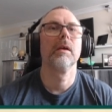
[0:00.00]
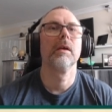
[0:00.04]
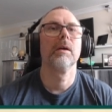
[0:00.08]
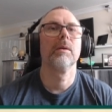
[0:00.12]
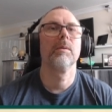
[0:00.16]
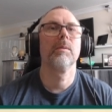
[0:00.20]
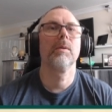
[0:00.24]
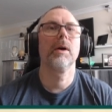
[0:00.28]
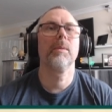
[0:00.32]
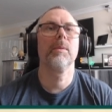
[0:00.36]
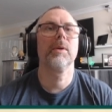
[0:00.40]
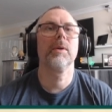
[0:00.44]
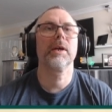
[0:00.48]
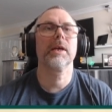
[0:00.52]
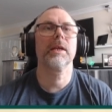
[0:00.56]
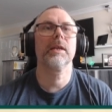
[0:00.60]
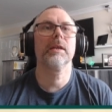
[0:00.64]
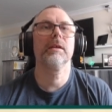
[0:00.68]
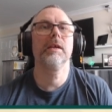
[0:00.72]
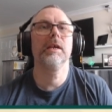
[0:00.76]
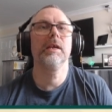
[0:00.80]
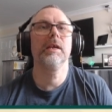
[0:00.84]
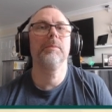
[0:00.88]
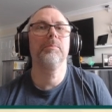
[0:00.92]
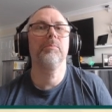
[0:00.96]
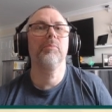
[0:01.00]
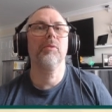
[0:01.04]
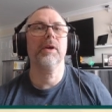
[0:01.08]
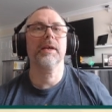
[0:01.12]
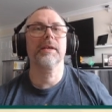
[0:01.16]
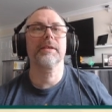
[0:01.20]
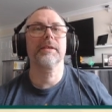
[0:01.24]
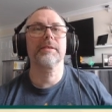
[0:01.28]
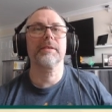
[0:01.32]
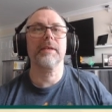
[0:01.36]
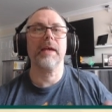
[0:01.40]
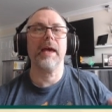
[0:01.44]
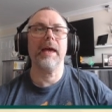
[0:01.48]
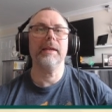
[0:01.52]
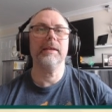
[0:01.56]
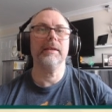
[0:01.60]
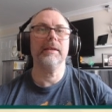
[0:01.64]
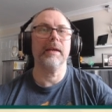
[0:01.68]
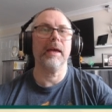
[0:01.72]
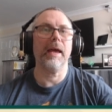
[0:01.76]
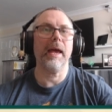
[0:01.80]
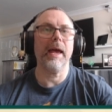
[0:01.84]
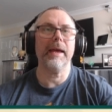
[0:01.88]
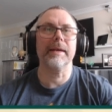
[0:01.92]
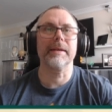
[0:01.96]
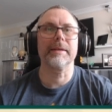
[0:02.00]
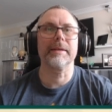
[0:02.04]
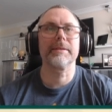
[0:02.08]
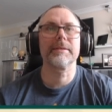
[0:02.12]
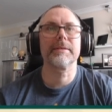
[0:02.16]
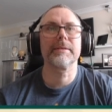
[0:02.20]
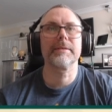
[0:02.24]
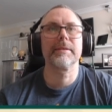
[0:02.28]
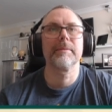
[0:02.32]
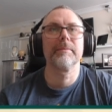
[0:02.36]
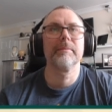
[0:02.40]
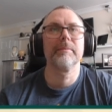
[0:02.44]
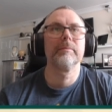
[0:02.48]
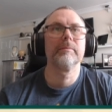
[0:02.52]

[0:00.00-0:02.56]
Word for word: where we're going to need bricks and eggs.